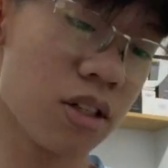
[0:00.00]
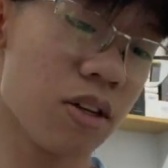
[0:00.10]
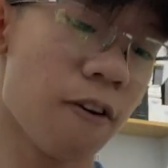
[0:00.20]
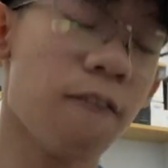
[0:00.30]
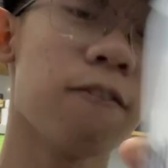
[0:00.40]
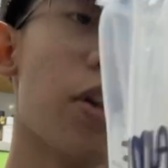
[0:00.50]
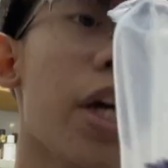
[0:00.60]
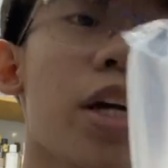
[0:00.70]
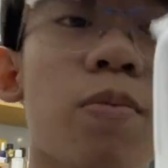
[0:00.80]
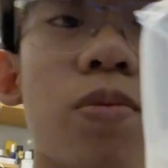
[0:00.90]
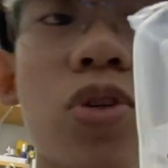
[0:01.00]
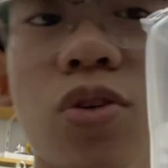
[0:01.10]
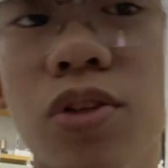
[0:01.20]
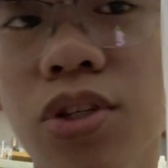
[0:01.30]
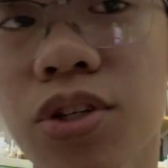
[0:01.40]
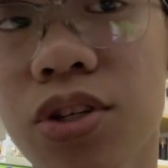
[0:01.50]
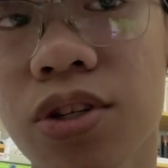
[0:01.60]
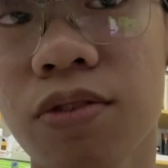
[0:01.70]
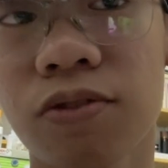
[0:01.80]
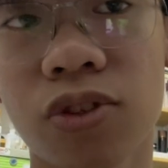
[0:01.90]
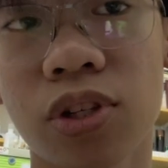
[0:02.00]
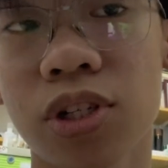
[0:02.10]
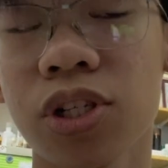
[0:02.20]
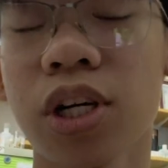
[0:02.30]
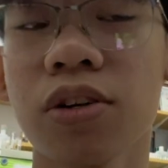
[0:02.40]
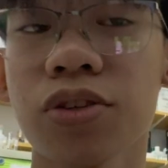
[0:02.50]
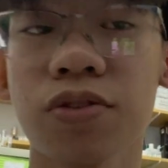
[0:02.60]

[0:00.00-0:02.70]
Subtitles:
Flame, so this is Versace Eros